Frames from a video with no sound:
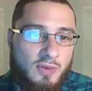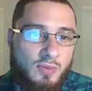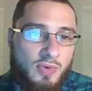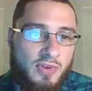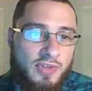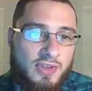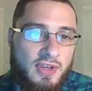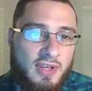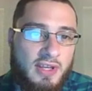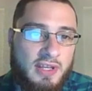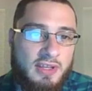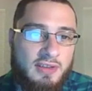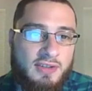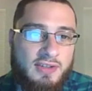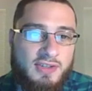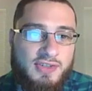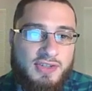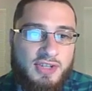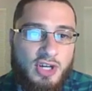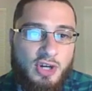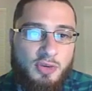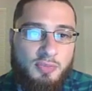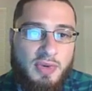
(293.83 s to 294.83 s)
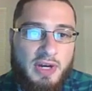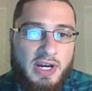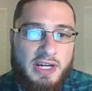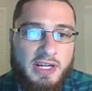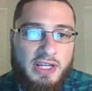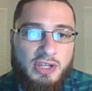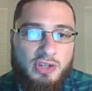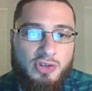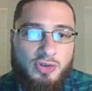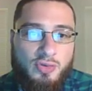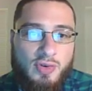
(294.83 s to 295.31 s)
Within the cell
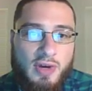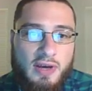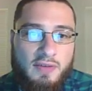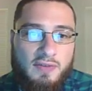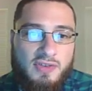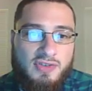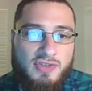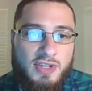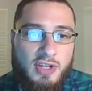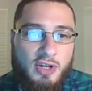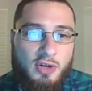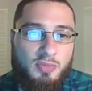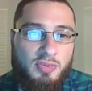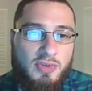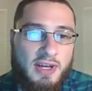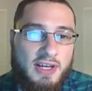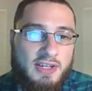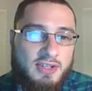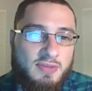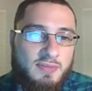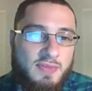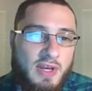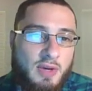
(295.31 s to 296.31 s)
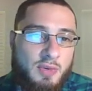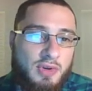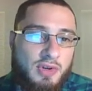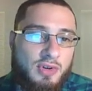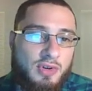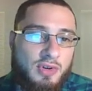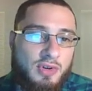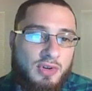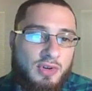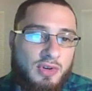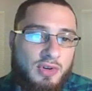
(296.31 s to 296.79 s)
body, you have a cytoplasm that
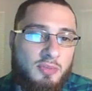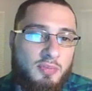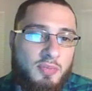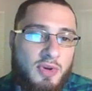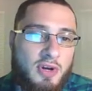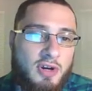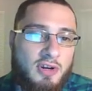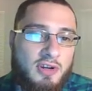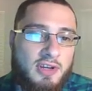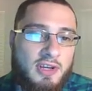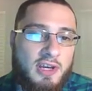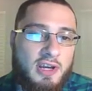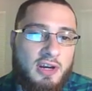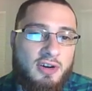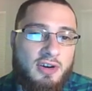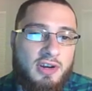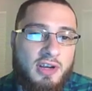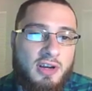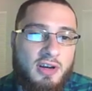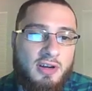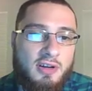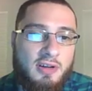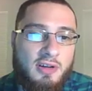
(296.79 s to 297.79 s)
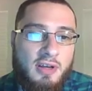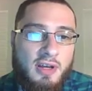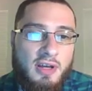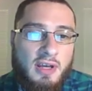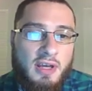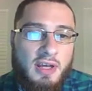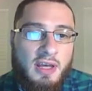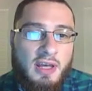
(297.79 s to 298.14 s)
we call our pericaryon,